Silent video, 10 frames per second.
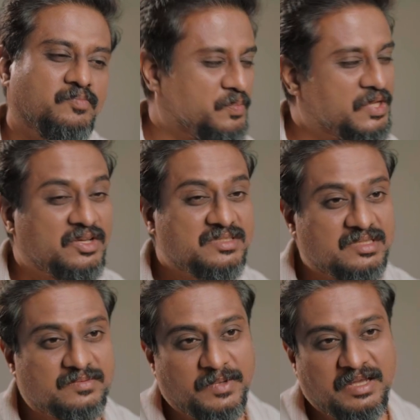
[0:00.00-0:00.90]
because
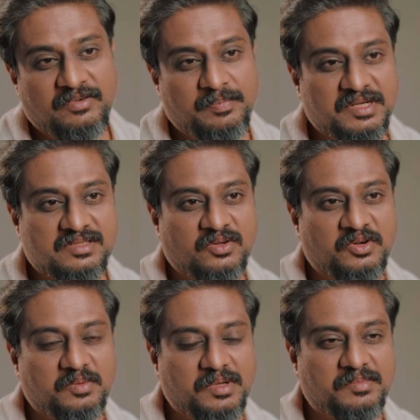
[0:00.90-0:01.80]
this weapon is
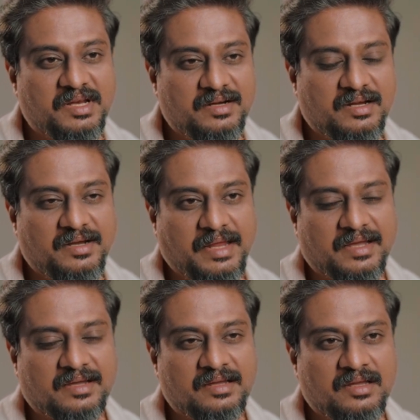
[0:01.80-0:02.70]
going to be military
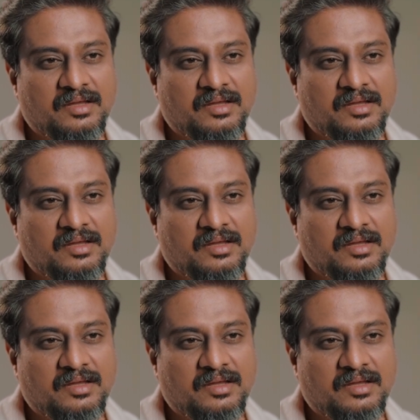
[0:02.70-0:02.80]
tech,